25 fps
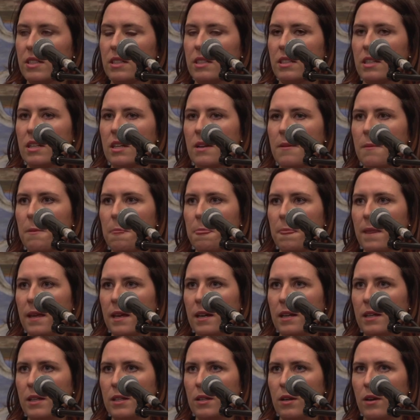And,
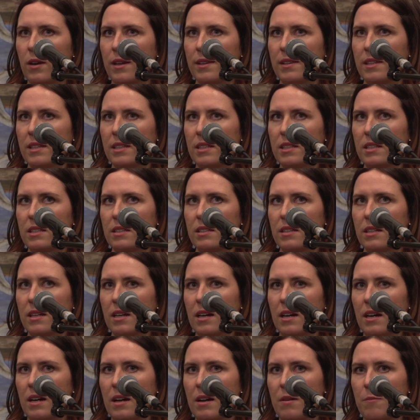I think
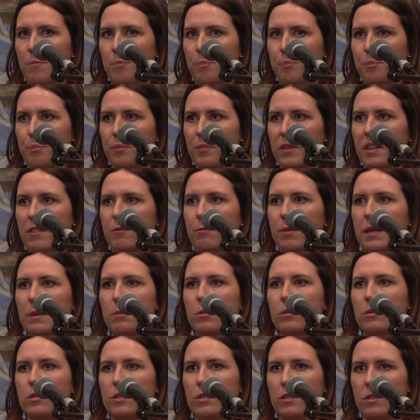if
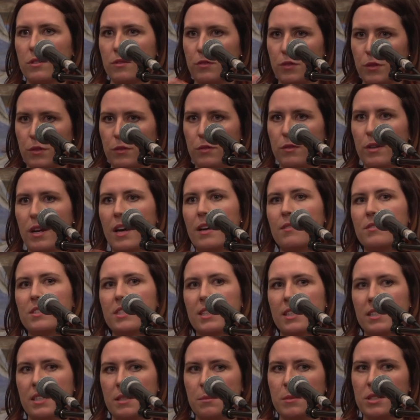people sort of have
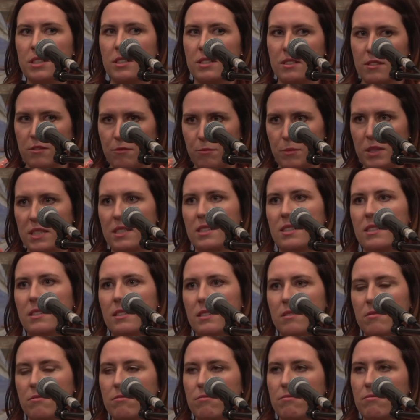seen images of
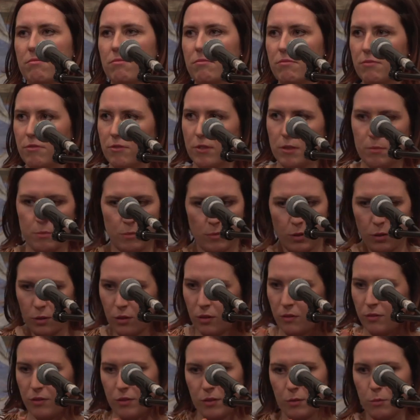Missy from all
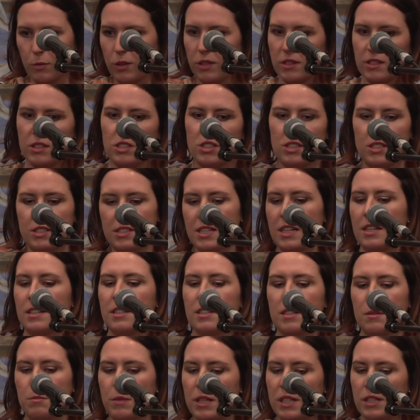of the work that she's done
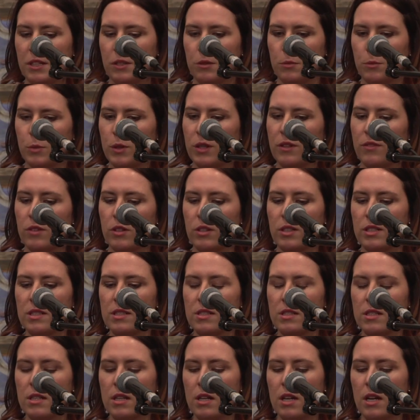in the media and whatever,
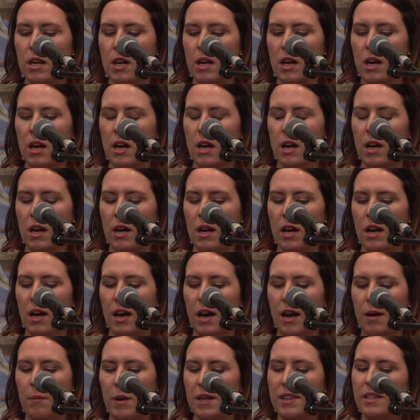
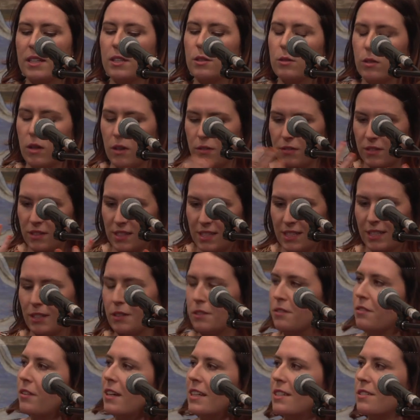I think you'll often see her
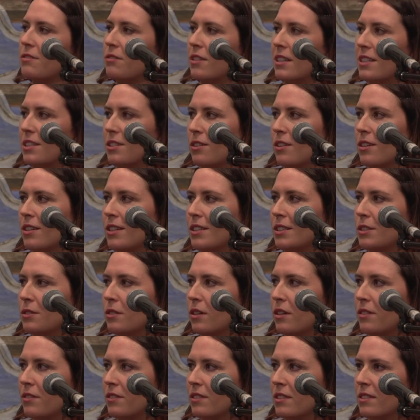face front on, and you'll
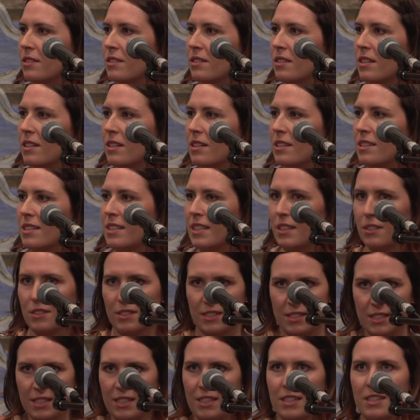often see her
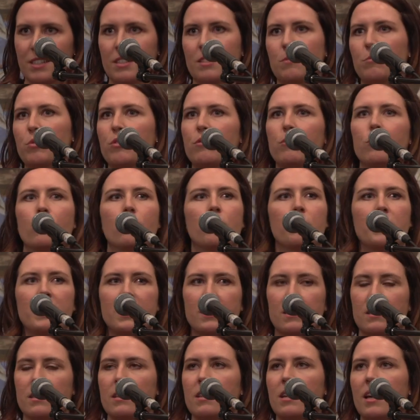singing and
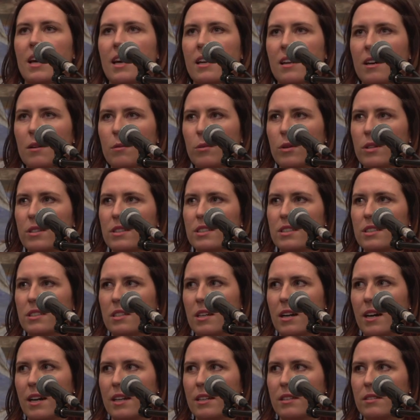performing. And I wanted to
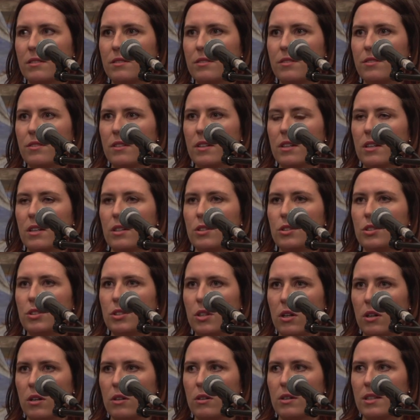kind of
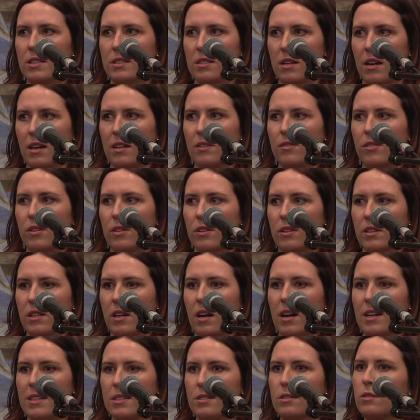show a side of her that
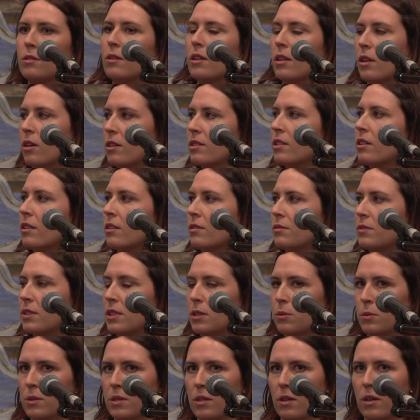I saw a lot of,
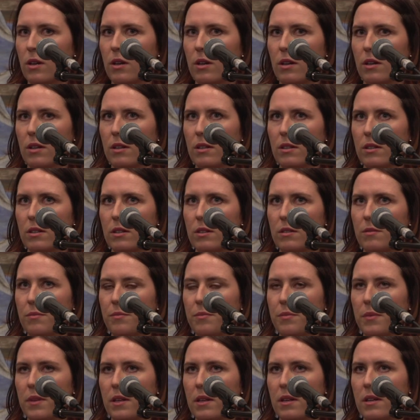which was her
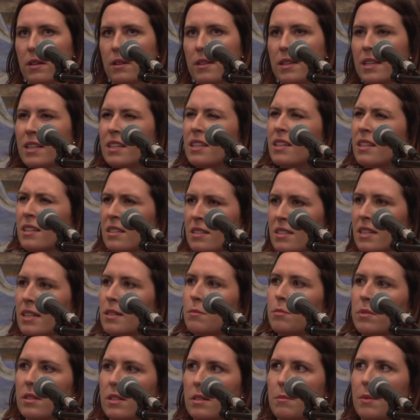thinking
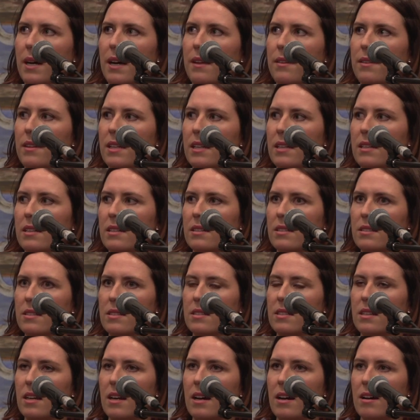deeply about
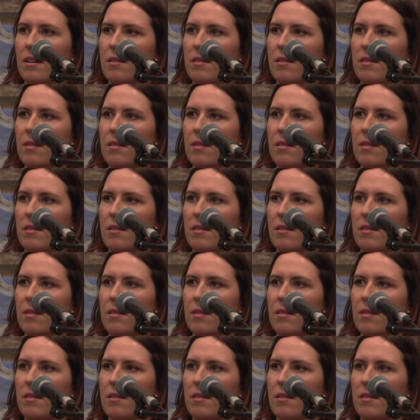things,